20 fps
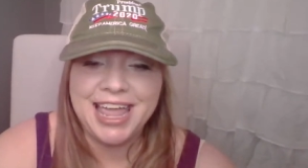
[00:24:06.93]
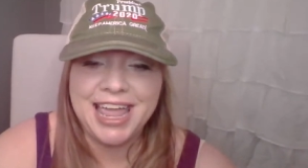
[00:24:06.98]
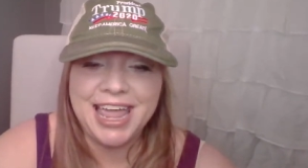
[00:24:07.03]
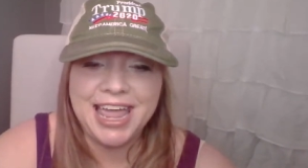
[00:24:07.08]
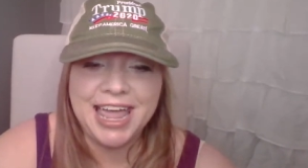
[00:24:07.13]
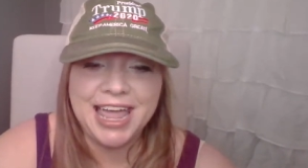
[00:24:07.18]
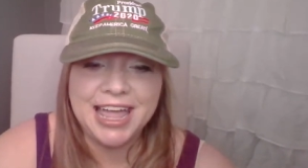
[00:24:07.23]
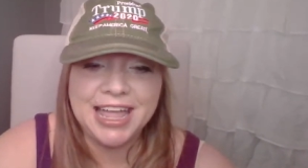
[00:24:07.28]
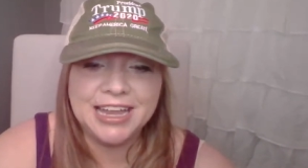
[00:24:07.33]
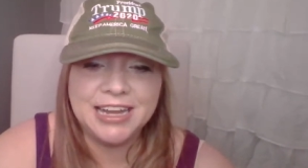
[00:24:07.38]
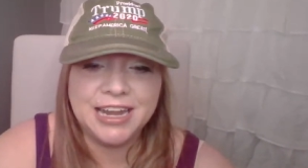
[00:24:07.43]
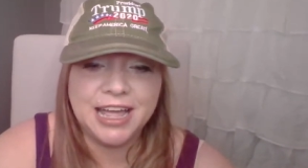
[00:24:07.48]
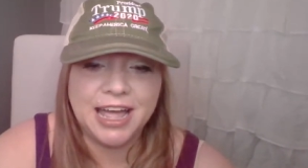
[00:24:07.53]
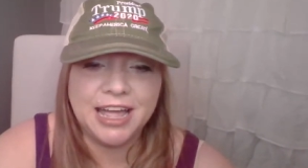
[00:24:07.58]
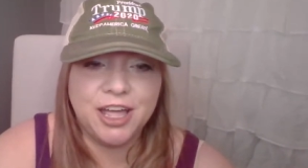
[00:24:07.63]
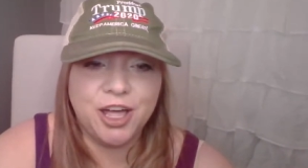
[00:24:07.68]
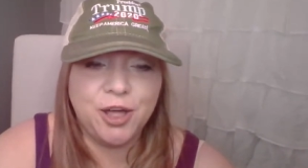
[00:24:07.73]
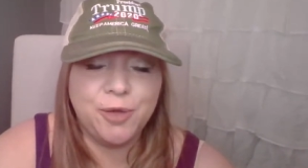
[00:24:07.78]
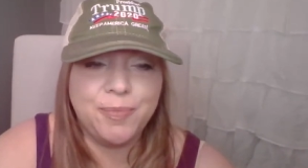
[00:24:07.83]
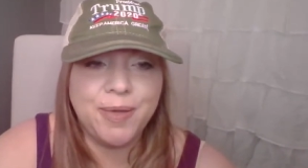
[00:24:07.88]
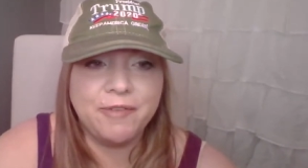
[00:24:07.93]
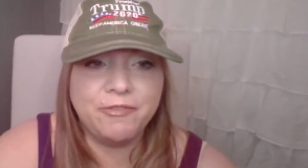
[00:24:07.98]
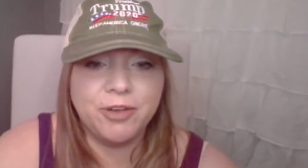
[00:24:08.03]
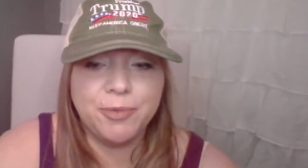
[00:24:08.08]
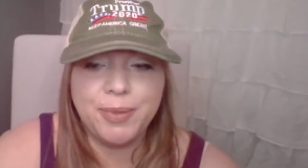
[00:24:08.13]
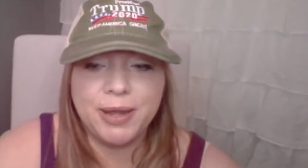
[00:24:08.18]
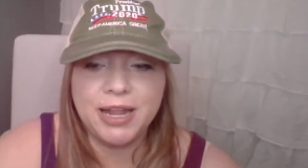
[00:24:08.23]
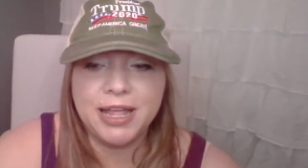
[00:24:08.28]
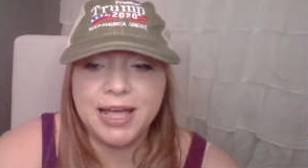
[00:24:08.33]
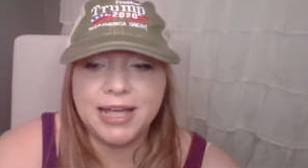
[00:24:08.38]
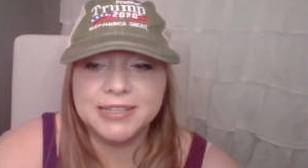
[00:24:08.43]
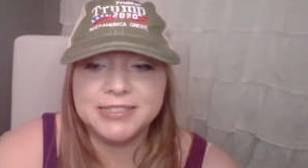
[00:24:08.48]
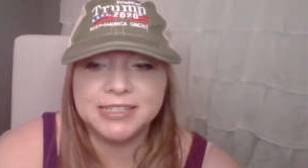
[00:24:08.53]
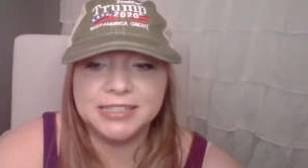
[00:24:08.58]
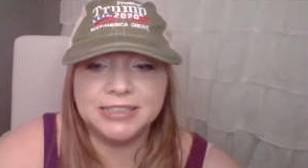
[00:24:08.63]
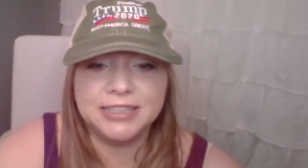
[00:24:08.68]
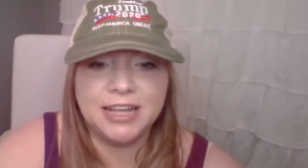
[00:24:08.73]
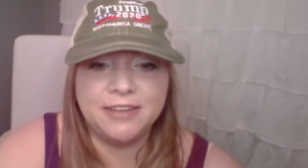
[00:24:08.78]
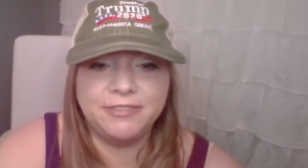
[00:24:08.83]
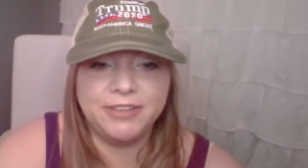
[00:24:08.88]
And I hope everybody has
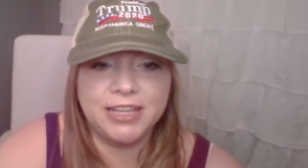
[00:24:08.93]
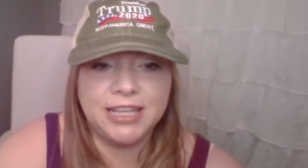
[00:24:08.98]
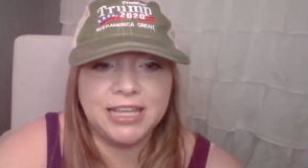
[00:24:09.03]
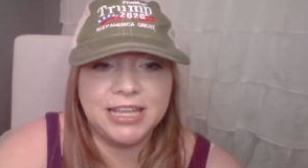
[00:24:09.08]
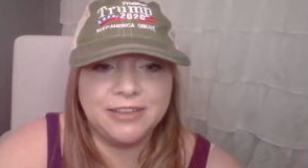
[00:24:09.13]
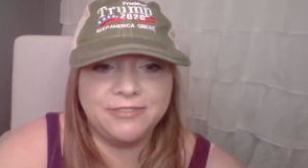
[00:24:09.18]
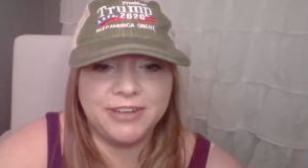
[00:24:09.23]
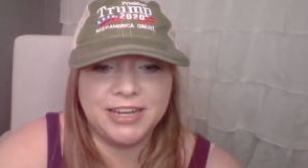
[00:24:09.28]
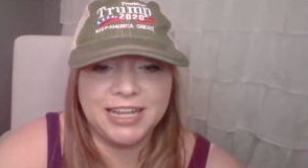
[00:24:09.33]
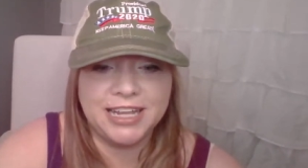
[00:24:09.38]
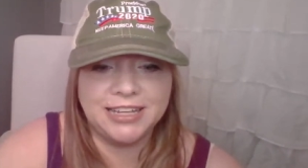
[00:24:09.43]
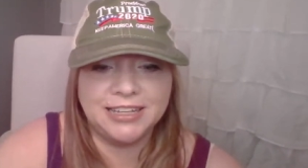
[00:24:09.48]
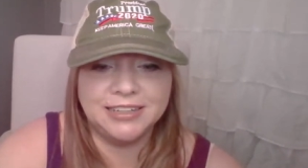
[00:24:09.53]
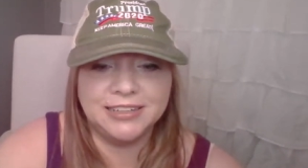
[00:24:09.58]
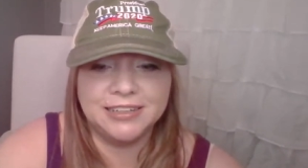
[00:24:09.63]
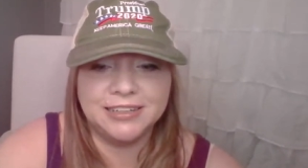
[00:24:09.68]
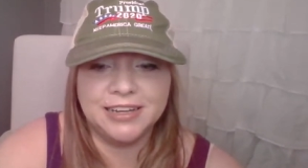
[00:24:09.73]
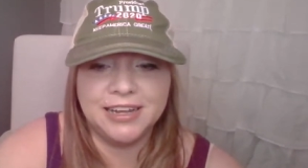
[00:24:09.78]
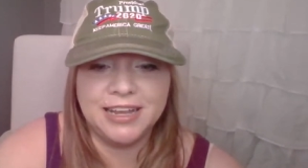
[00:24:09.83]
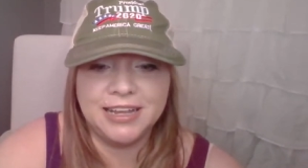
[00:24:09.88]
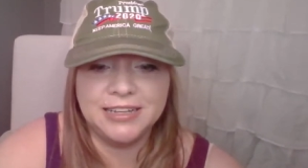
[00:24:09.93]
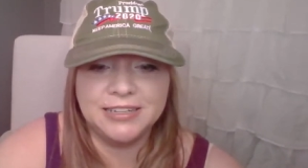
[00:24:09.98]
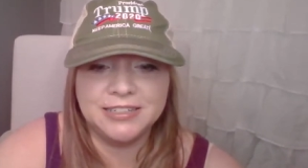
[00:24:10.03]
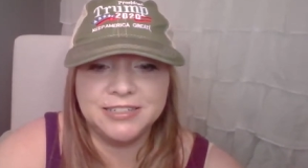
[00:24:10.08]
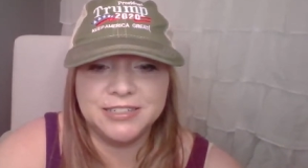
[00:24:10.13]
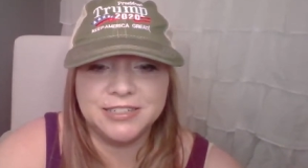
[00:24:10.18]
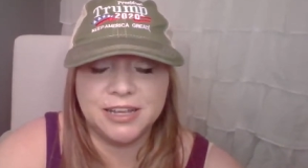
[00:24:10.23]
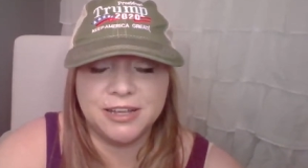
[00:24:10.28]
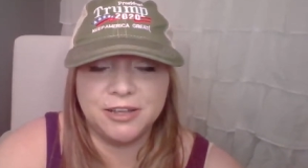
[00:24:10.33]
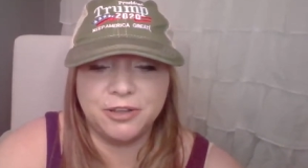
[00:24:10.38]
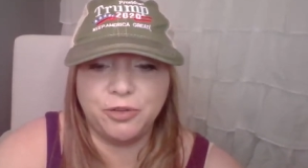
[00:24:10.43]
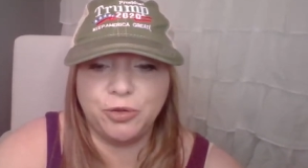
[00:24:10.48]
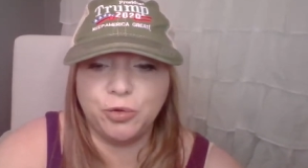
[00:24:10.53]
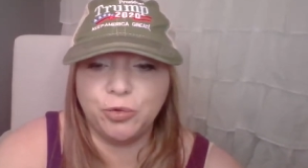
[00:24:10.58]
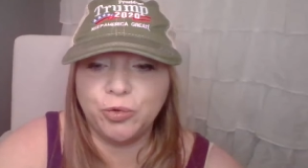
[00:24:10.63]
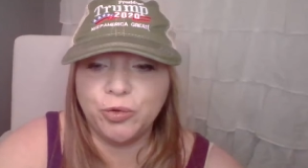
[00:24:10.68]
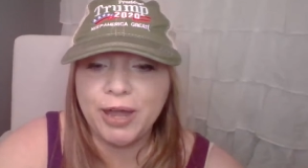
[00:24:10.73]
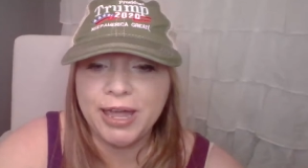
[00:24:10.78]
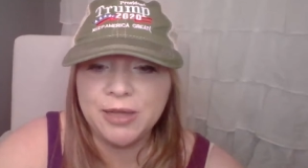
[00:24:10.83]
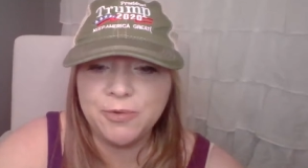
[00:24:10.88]
a lovely evening and a
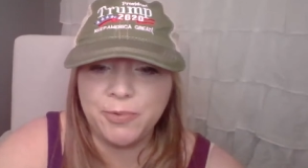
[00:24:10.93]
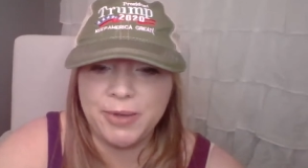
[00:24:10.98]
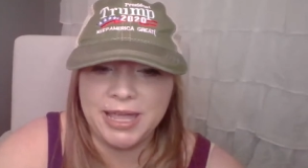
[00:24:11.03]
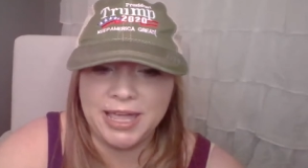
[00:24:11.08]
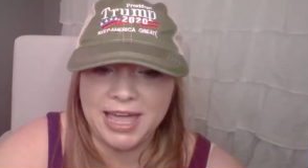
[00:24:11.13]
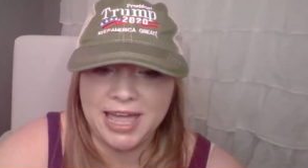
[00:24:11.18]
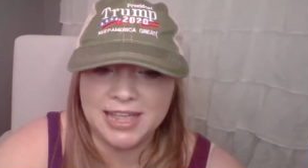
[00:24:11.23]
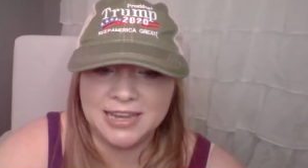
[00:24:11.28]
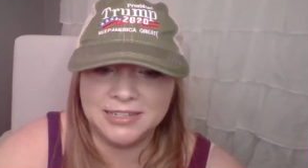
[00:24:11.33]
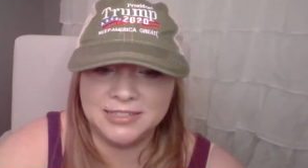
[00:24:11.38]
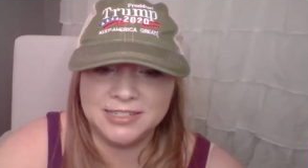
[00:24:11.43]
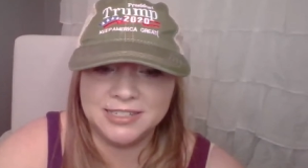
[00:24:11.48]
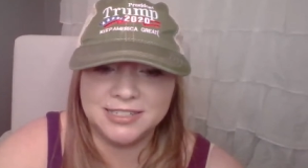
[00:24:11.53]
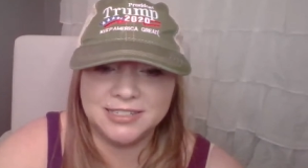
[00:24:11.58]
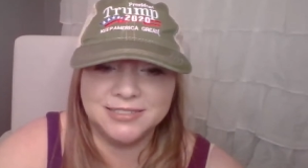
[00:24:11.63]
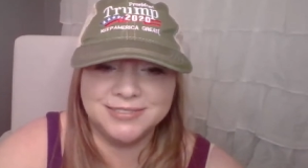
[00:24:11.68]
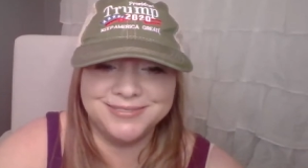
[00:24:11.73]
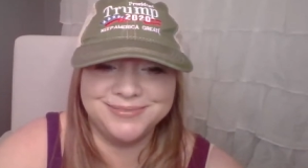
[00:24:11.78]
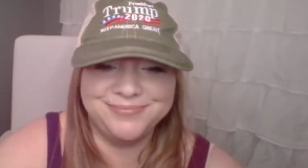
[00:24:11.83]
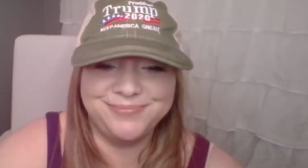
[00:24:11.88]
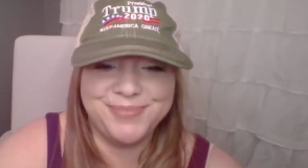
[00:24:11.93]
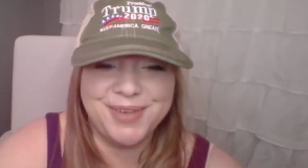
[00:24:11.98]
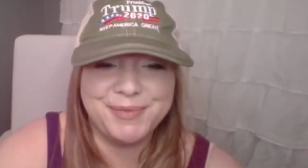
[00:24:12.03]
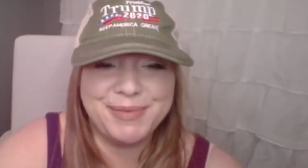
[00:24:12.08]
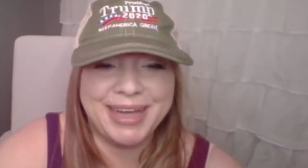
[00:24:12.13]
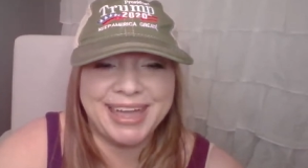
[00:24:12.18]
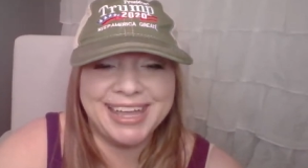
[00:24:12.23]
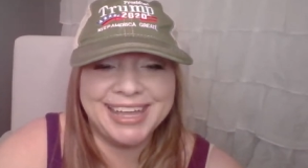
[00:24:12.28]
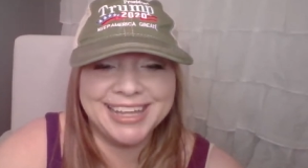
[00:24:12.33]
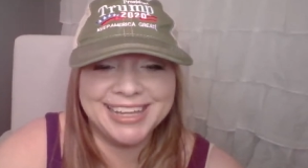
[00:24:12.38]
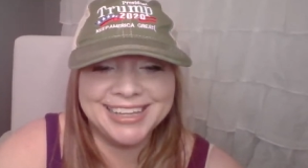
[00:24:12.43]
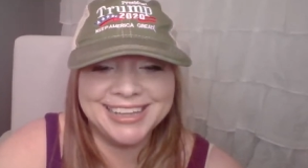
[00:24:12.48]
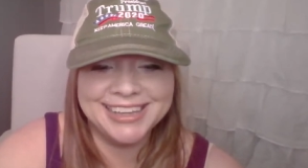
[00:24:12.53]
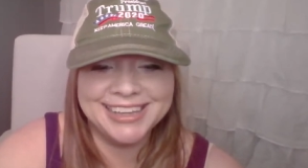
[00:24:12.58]
great weekend. Bye bye.